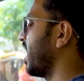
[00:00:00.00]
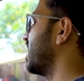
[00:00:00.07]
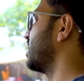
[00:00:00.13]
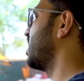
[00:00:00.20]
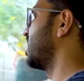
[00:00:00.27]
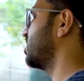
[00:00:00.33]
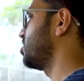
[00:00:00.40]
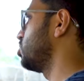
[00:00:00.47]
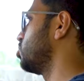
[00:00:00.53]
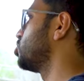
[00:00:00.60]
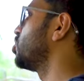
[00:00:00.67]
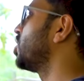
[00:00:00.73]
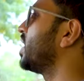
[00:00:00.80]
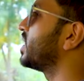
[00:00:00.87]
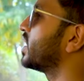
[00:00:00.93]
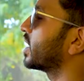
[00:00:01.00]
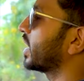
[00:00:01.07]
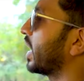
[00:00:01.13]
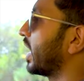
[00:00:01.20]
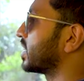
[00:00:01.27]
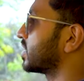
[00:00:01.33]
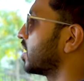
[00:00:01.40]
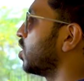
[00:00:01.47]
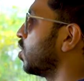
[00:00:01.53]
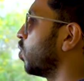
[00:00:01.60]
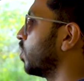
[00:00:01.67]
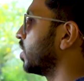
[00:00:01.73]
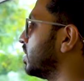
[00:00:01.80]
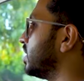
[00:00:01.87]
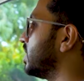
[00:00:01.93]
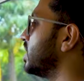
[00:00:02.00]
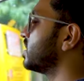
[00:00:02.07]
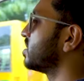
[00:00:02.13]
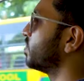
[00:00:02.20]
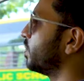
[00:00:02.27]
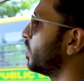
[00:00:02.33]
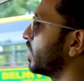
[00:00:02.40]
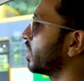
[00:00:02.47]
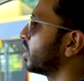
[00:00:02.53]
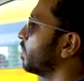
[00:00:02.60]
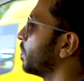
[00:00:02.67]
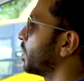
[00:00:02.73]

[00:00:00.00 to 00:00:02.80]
and that's usually the case with these big